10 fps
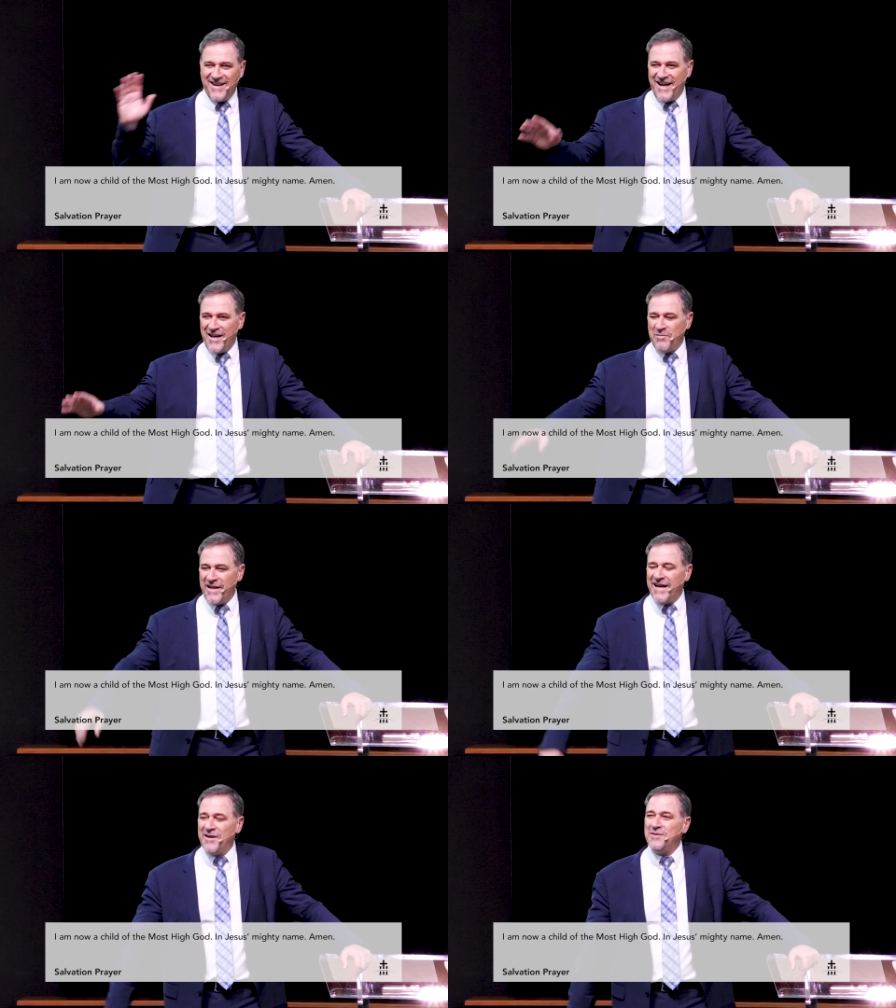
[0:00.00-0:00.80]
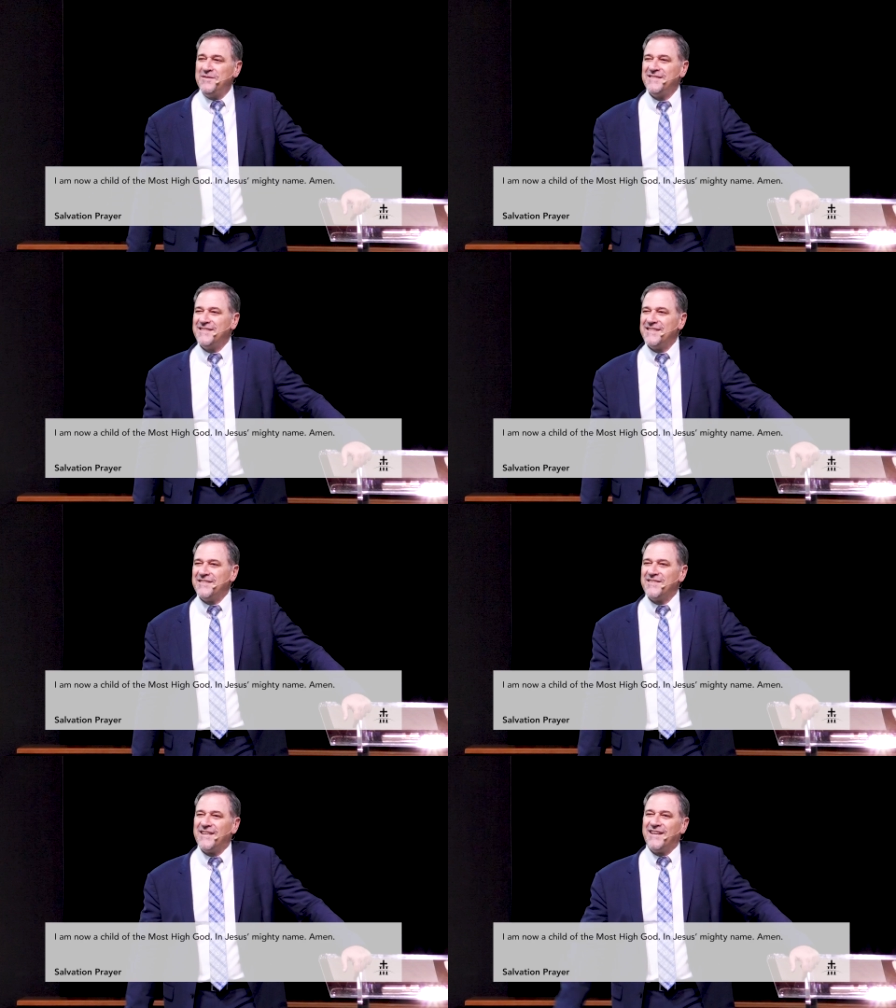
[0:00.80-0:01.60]
I am now
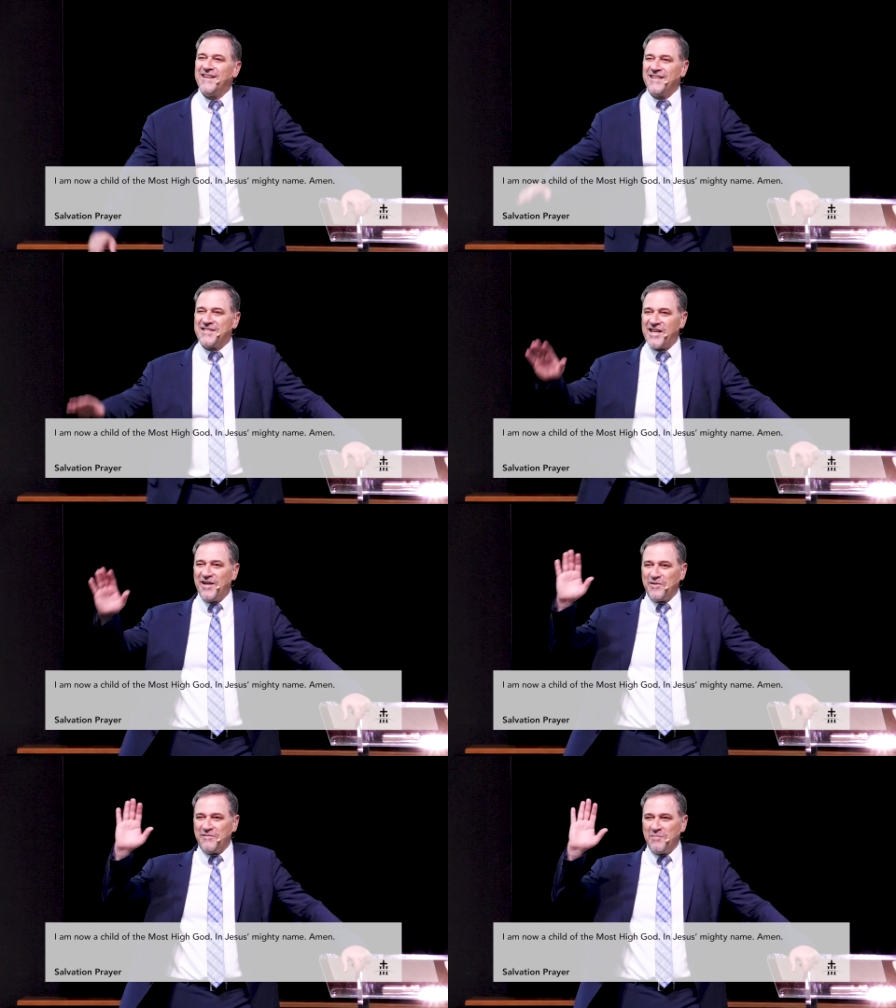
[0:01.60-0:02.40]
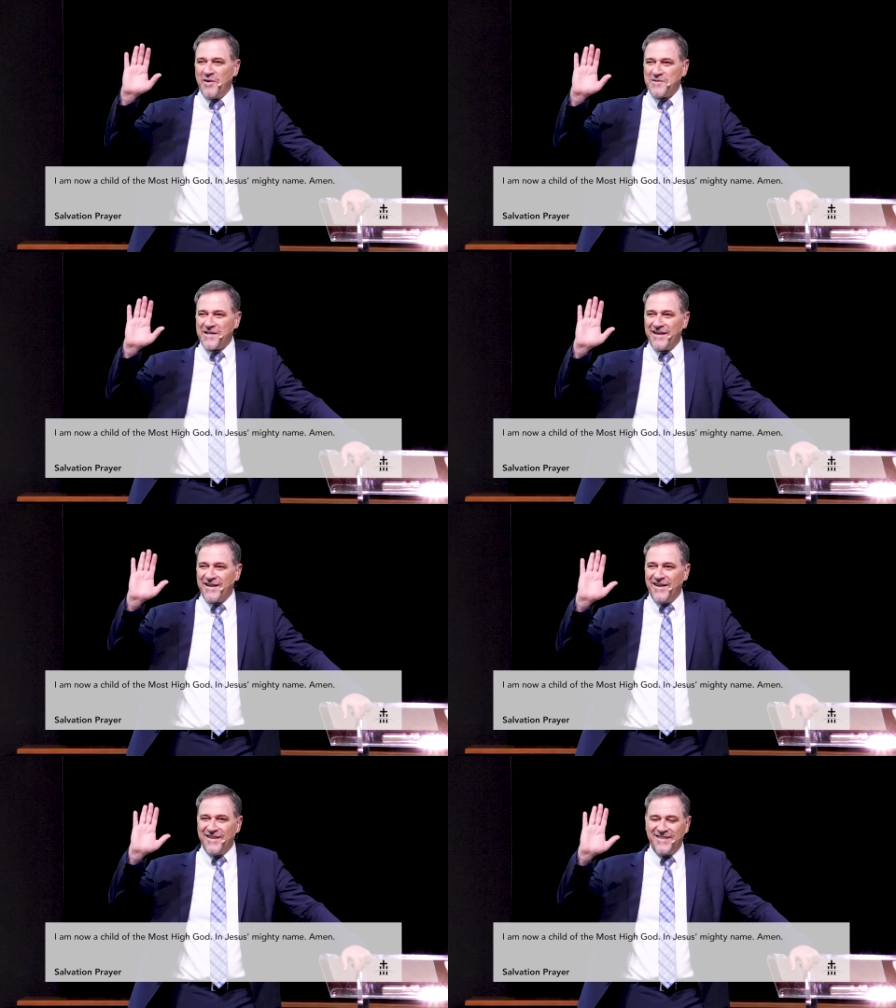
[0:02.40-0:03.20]
a child of the Most High
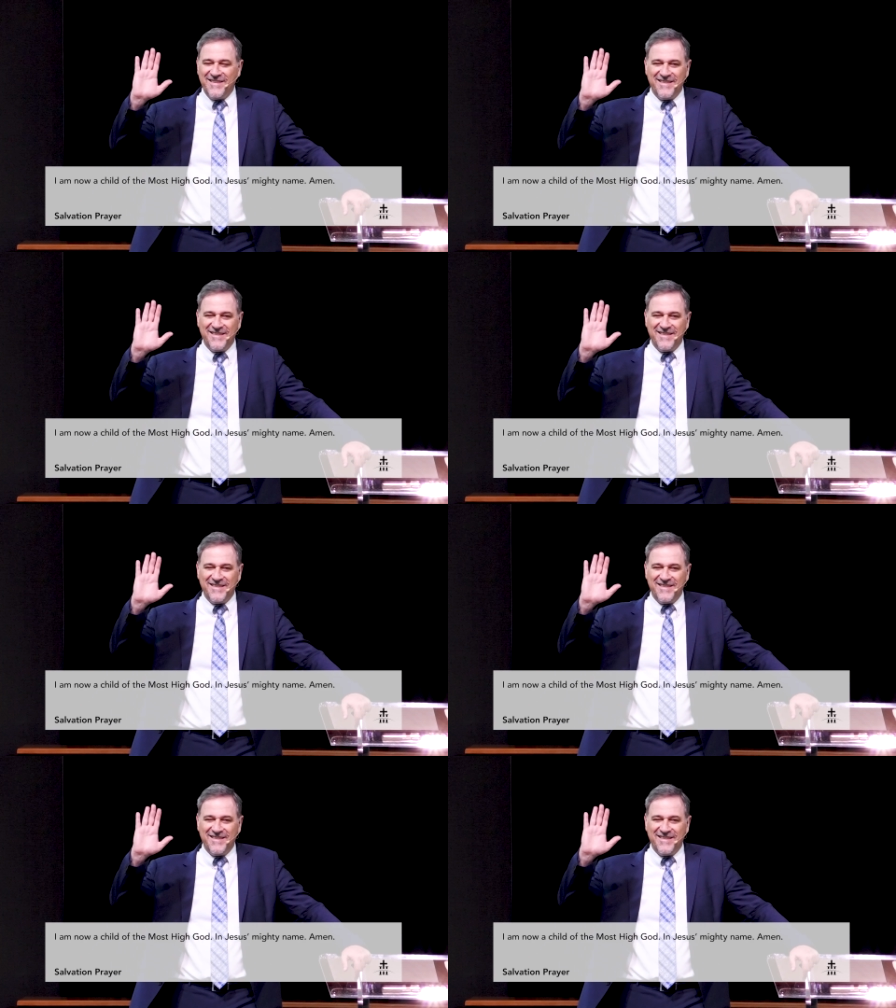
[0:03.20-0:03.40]
God